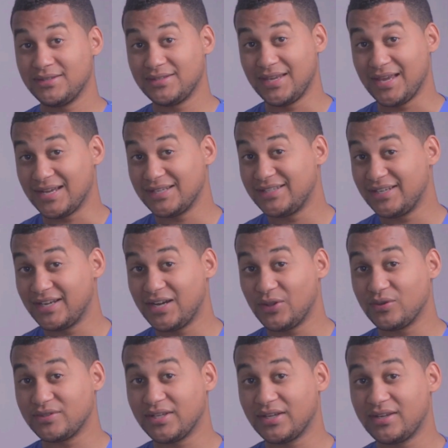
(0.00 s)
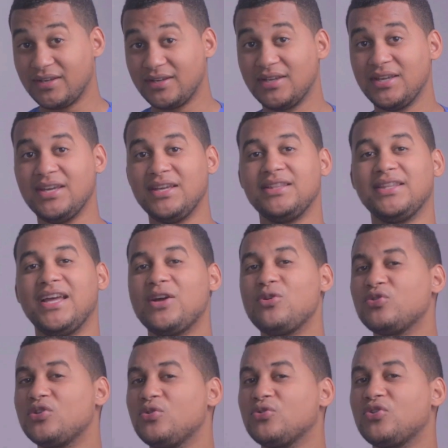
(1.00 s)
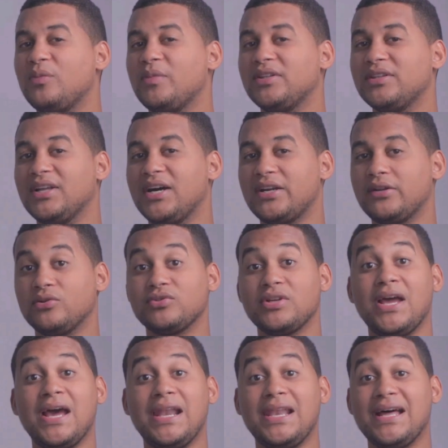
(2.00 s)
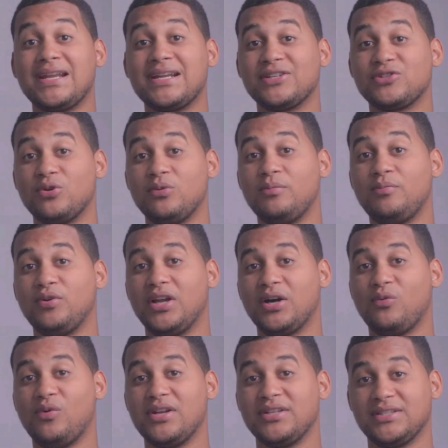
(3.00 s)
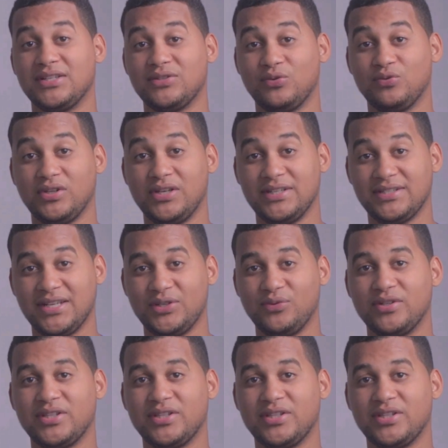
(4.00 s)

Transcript: If you've made it this far, let us know in the comments why you're using this medicine.